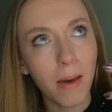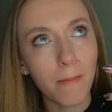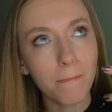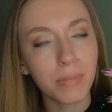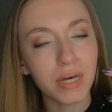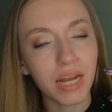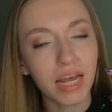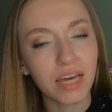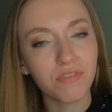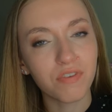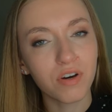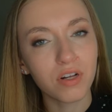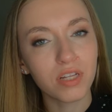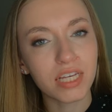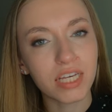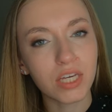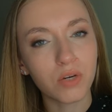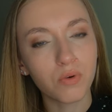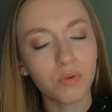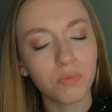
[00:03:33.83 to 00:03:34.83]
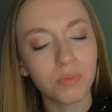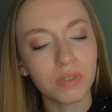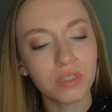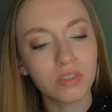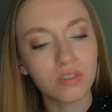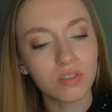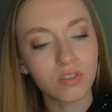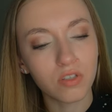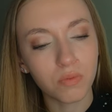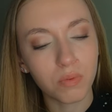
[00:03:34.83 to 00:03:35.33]
but I felt like it would be
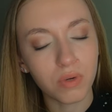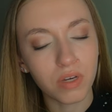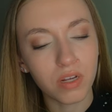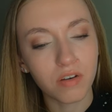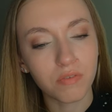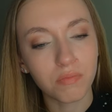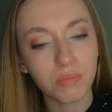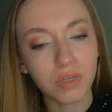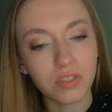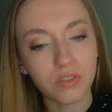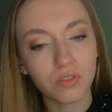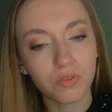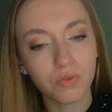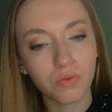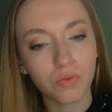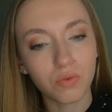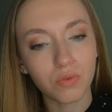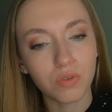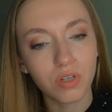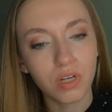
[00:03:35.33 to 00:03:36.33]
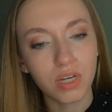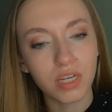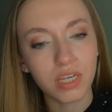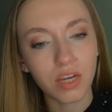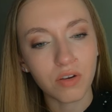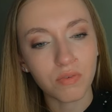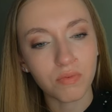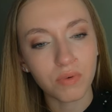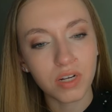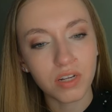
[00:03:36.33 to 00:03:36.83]
stupid of me to
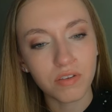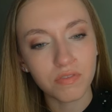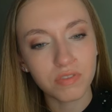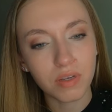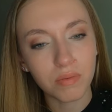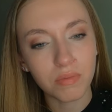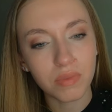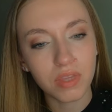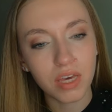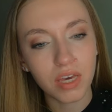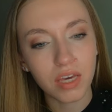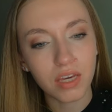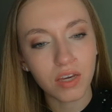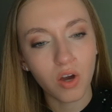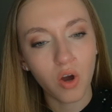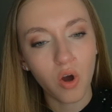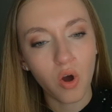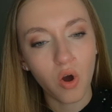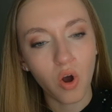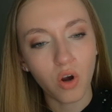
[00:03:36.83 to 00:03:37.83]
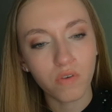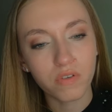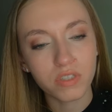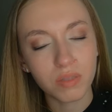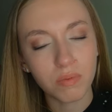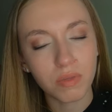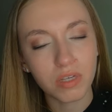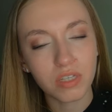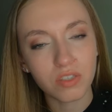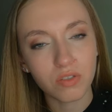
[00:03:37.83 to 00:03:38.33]
get rid of something over
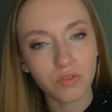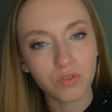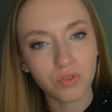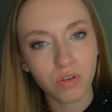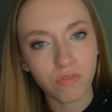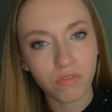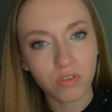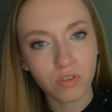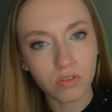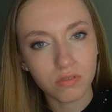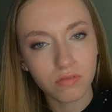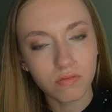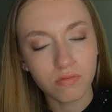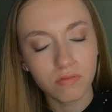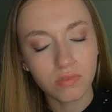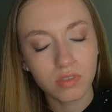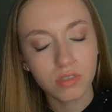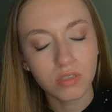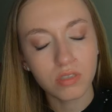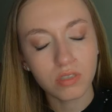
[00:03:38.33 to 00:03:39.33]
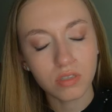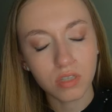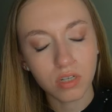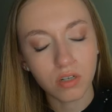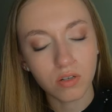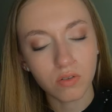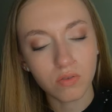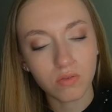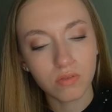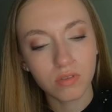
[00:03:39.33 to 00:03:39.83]
something so trivial.
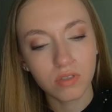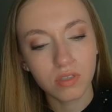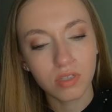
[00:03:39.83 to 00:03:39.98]
So,